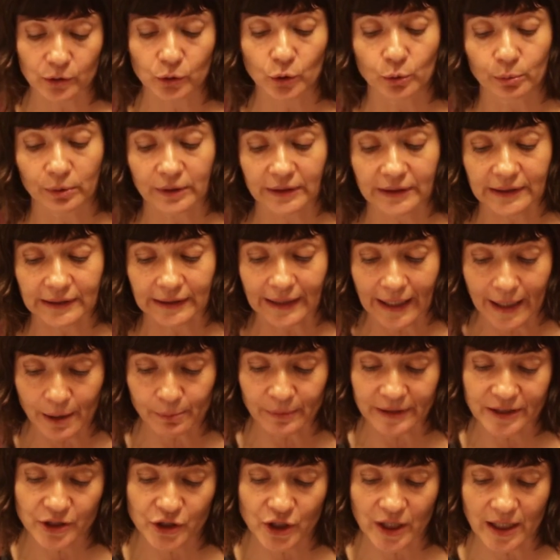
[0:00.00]
global
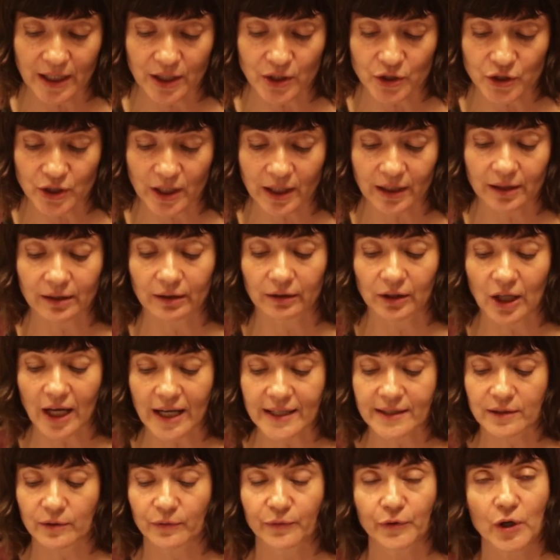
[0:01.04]
climate change, and the
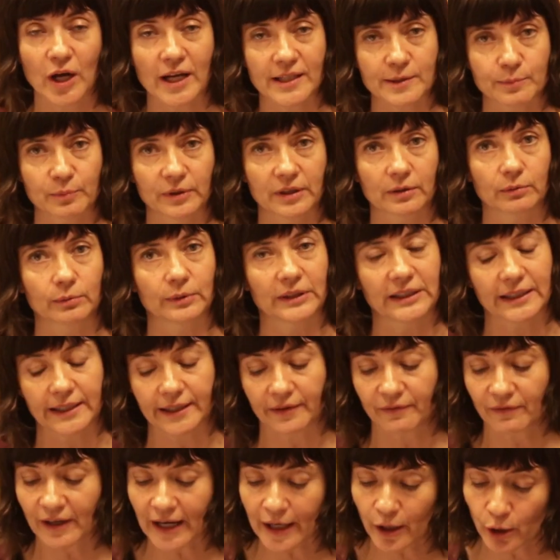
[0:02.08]
loss of hospitable
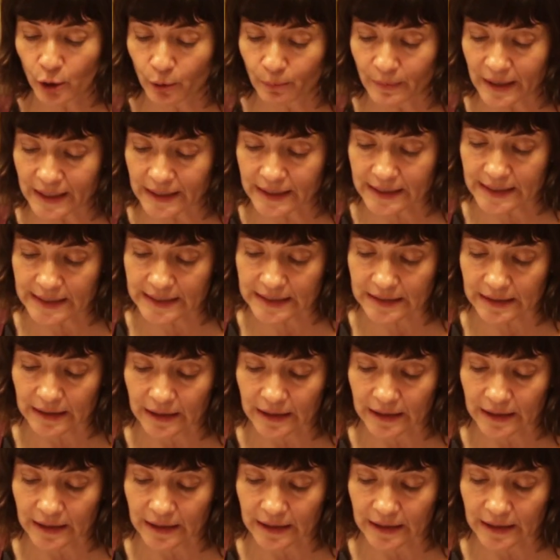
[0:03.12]
environments